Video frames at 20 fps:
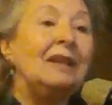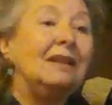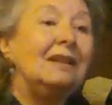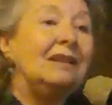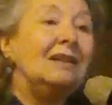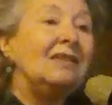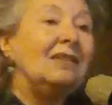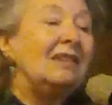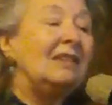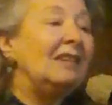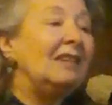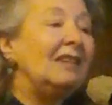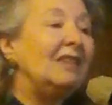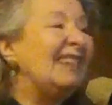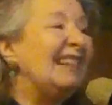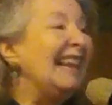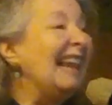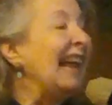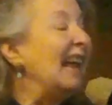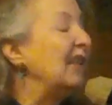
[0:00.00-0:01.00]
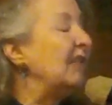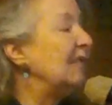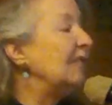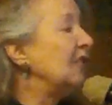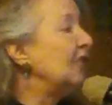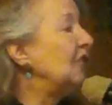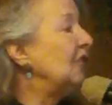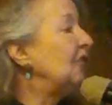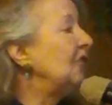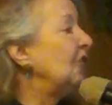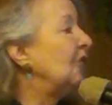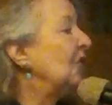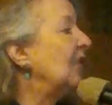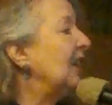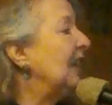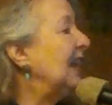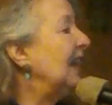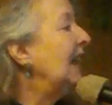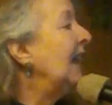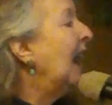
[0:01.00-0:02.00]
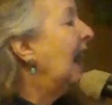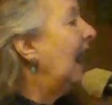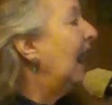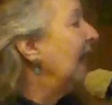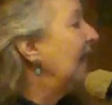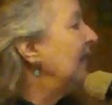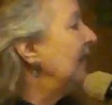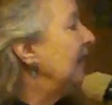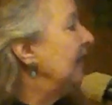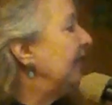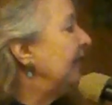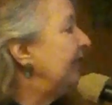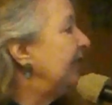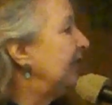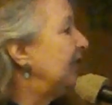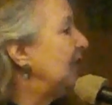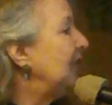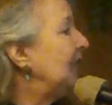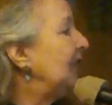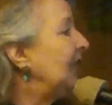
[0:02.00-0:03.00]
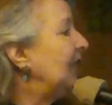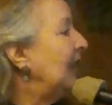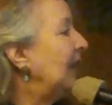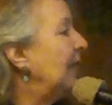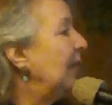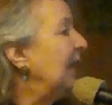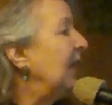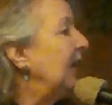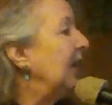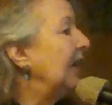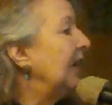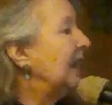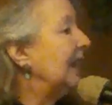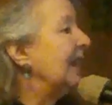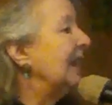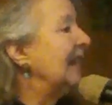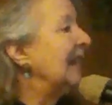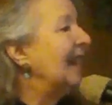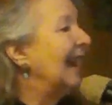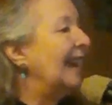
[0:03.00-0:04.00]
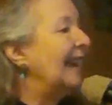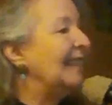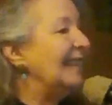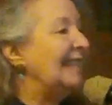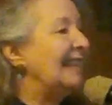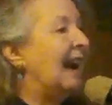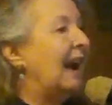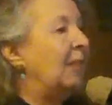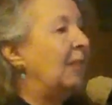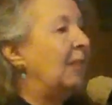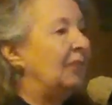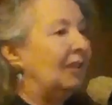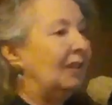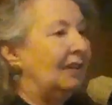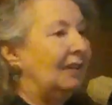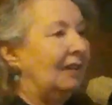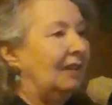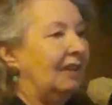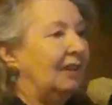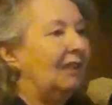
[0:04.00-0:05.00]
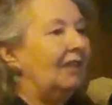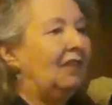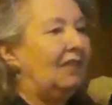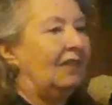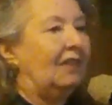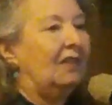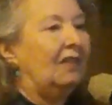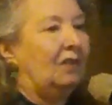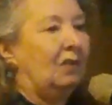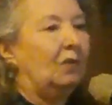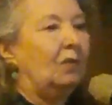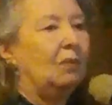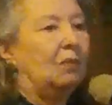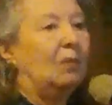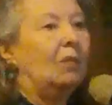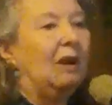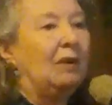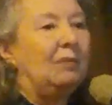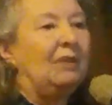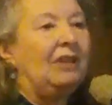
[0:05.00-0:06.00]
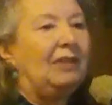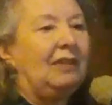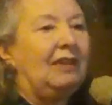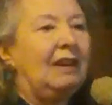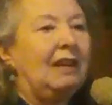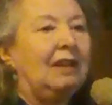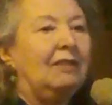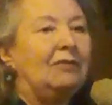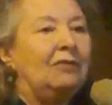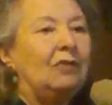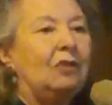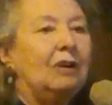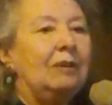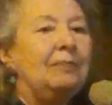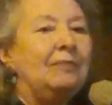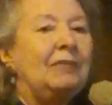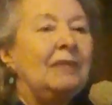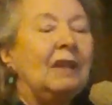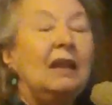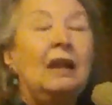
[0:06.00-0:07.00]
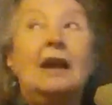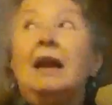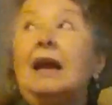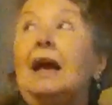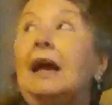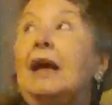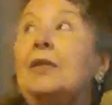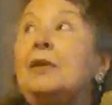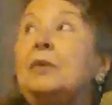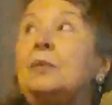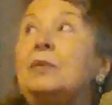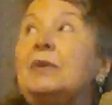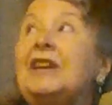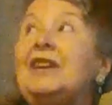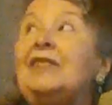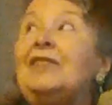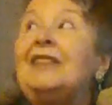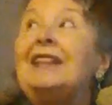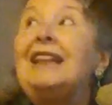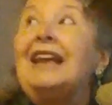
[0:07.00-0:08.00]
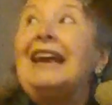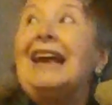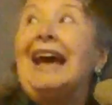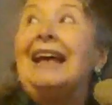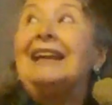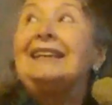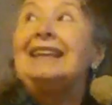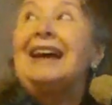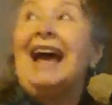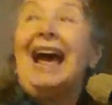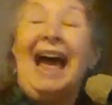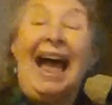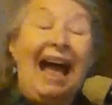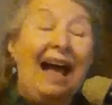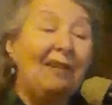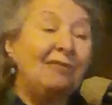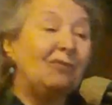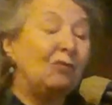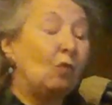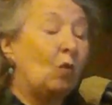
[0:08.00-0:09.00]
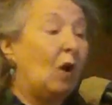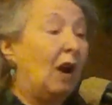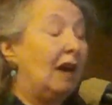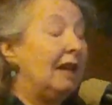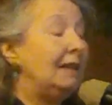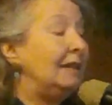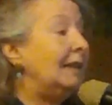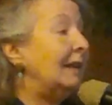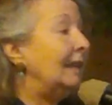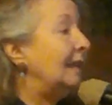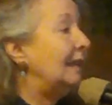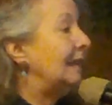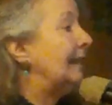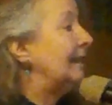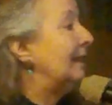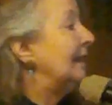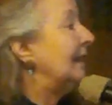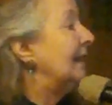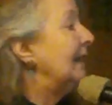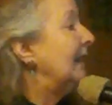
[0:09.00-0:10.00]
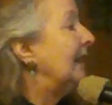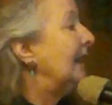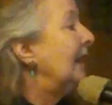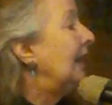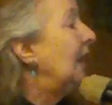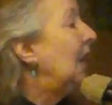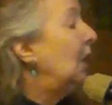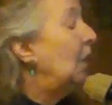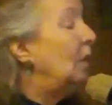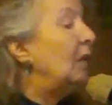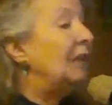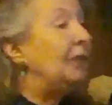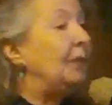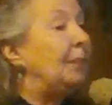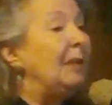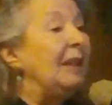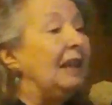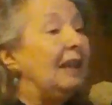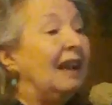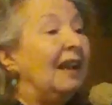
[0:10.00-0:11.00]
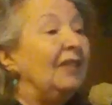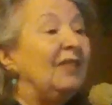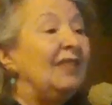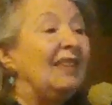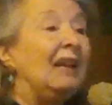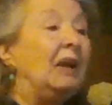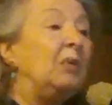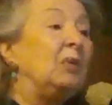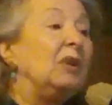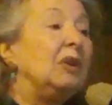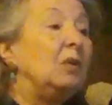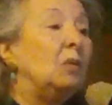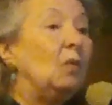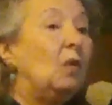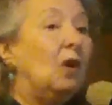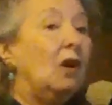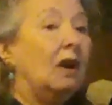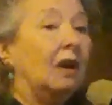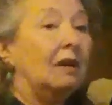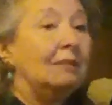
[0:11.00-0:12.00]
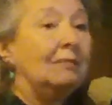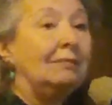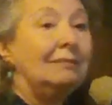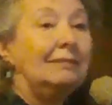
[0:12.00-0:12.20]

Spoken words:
This is the anniversary of the first American adopted. This is what we stand for. And the reason they had to have one was because they were at war.